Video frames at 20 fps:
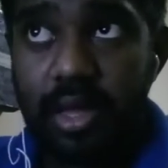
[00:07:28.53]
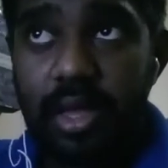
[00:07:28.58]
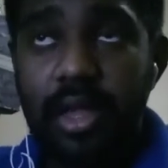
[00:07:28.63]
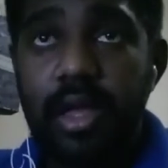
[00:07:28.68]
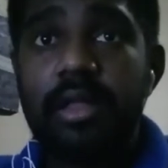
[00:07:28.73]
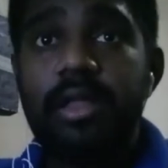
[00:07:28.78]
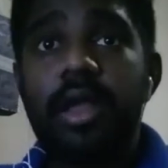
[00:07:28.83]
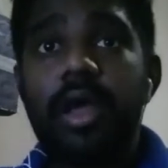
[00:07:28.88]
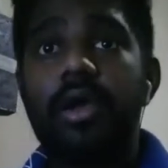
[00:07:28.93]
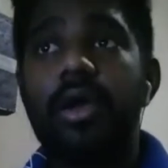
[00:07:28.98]

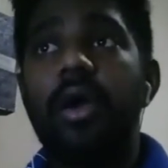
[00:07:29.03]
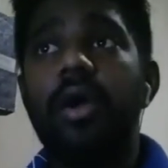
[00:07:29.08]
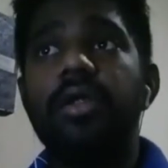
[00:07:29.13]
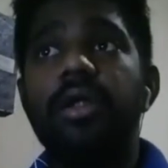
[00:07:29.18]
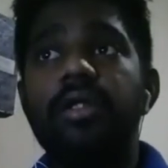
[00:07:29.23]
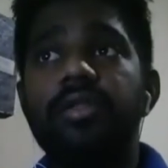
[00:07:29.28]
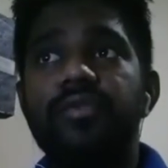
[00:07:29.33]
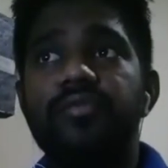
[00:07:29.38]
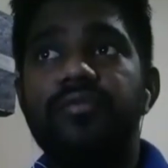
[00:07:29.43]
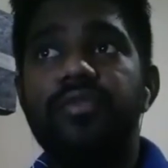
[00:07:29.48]
In
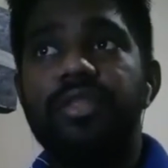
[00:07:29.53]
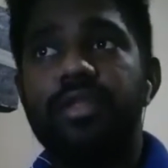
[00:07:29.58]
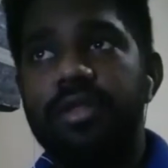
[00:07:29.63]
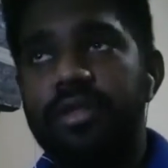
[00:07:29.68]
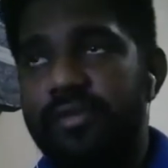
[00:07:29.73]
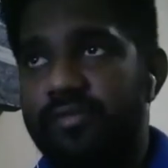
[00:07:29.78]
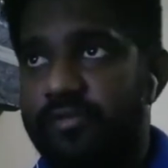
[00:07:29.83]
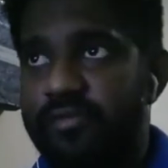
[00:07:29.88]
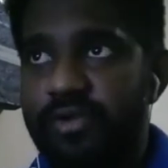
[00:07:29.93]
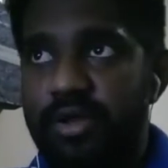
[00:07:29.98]
accordance with
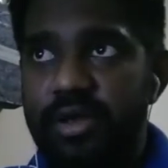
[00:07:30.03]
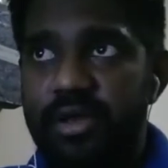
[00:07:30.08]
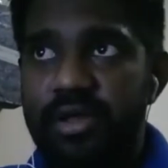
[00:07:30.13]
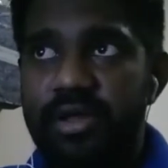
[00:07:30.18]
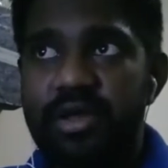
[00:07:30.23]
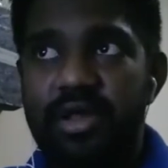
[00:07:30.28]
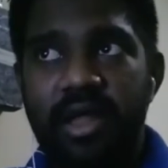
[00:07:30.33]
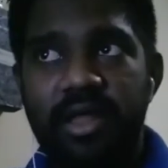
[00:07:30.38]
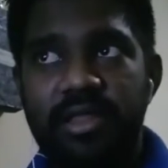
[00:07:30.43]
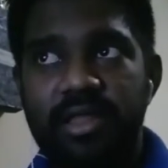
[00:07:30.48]
different
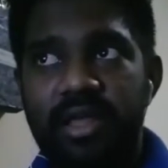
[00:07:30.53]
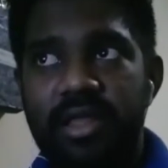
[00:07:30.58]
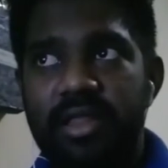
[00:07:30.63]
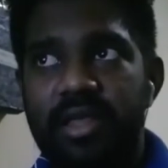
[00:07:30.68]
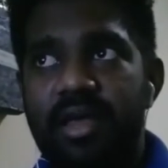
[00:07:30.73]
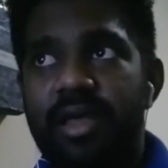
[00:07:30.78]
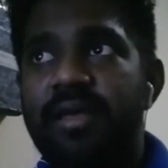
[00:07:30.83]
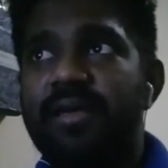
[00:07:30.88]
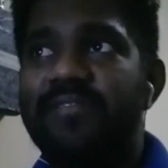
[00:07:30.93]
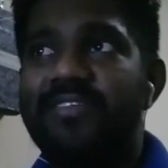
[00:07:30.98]

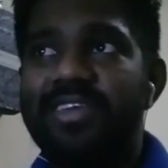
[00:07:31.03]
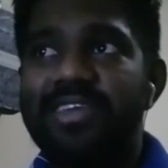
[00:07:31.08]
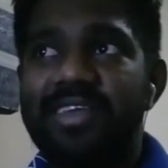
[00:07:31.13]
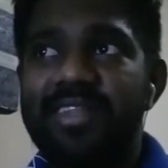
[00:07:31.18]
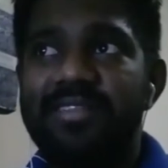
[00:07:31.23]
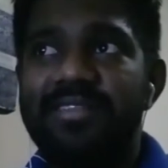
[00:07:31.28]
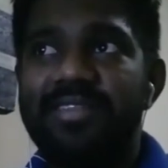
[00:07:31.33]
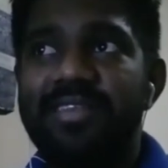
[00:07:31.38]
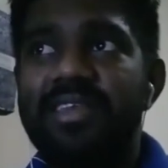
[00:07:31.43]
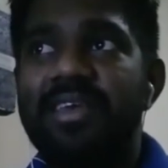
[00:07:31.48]
criteria, we can
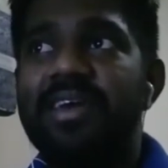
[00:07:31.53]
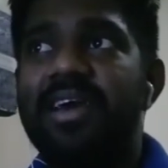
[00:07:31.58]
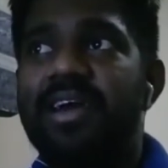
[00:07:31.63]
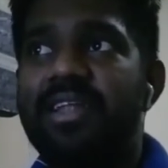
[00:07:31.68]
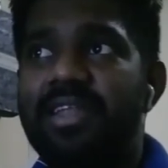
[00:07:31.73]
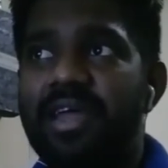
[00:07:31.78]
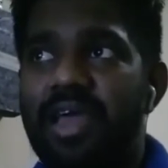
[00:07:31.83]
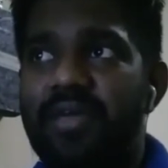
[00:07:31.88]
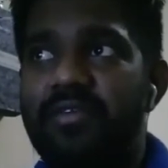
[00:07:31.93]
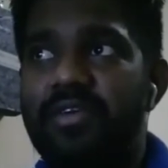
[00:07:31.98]
see a
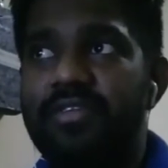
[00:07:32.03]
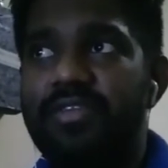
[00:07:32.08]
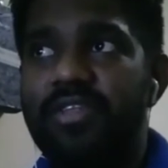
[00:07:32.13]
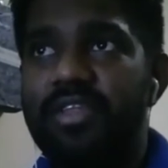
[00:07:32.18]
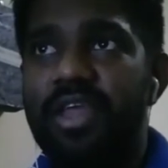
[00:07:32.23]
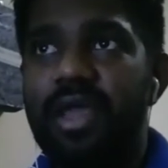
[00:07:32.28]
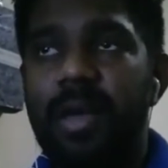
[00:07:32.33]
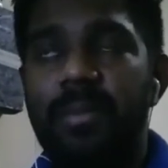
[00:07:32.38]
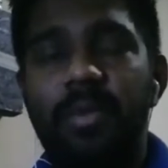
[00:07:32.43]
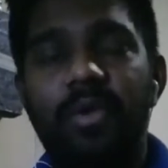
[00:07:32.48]

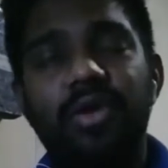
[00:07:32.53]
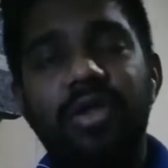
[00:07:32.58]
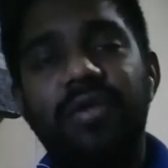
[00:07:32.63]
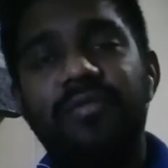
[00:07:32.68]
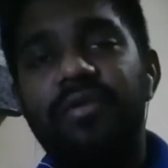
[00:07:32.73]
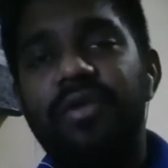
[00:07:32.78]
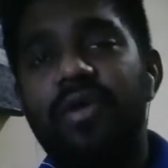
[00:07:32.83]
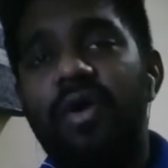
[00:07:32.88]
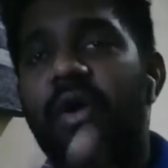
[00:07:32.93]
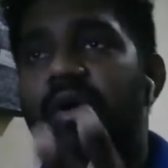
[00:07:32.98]
diversity among
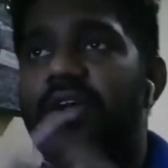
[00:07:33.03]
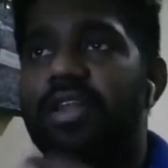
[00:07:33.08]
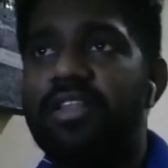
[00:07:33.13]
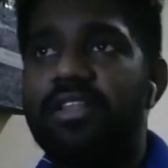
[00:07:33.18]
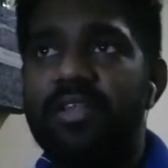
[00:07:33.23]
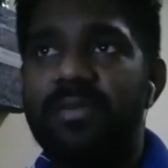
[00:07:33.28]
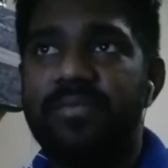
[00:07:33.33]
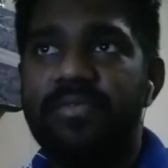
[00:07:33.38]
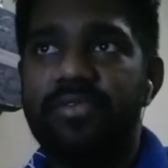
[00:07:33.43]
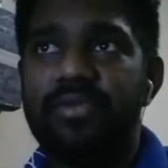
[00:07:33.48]
living
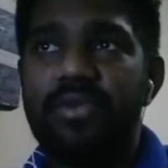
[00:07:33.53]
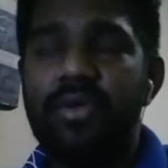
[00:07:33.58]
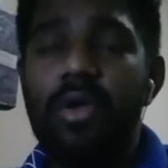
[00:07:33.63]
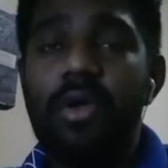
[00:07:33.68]
organisms.